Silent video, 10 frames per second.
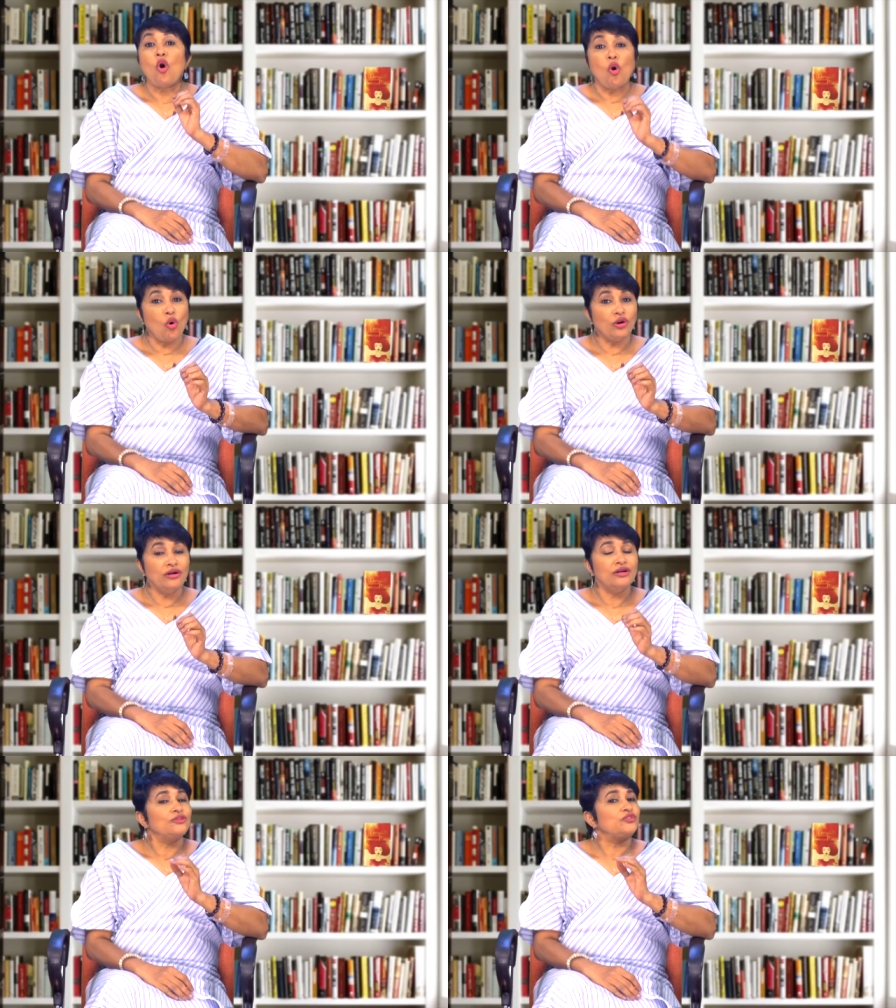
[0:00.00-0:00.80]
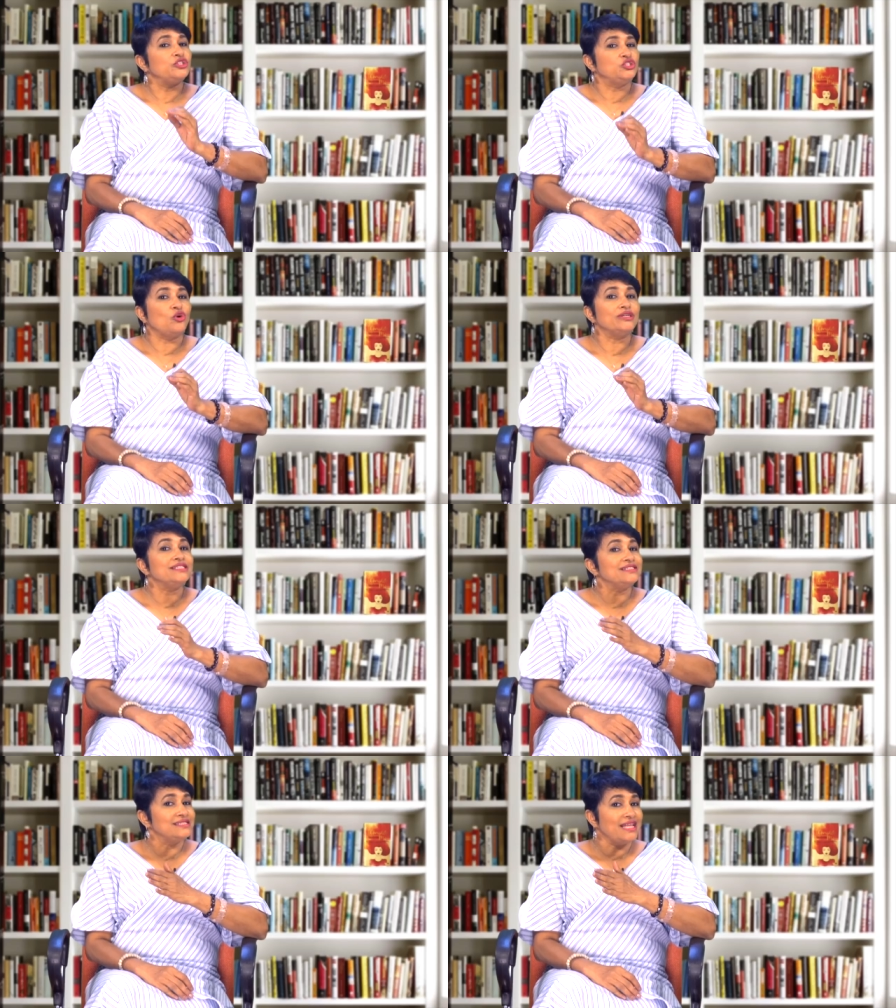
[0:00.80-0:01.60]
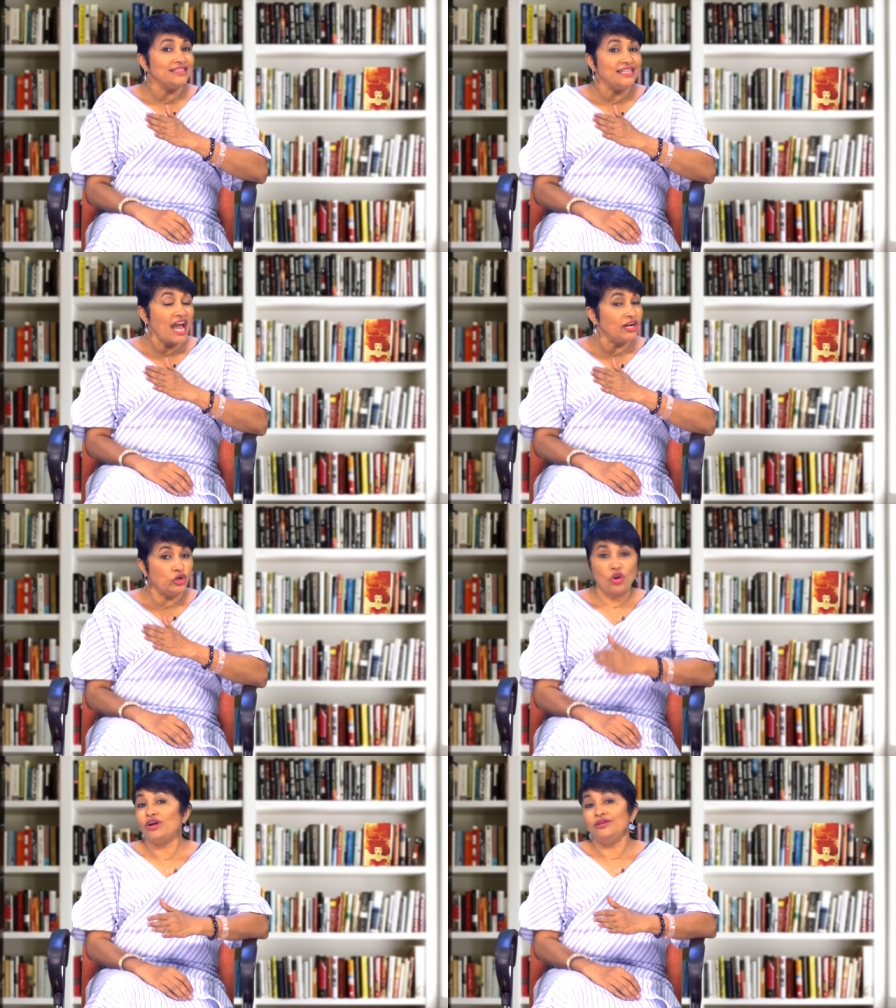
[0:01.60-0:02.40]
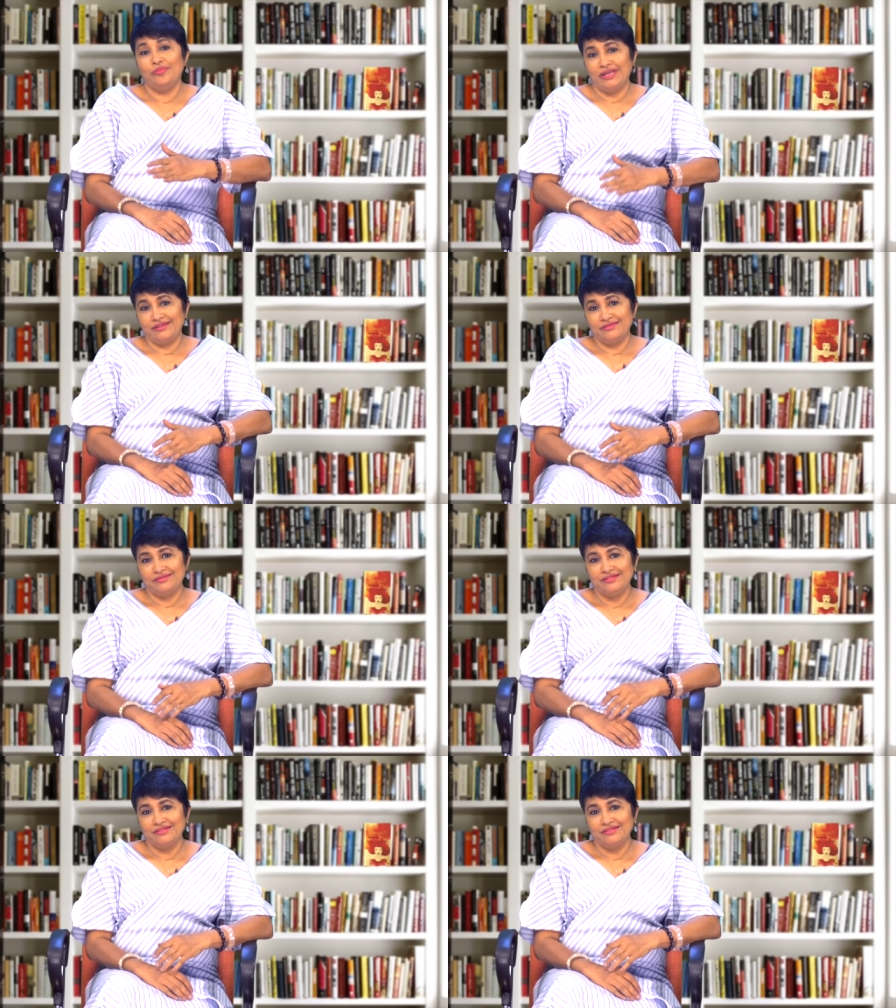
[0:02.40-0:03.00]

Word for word: or the choices that they had not made.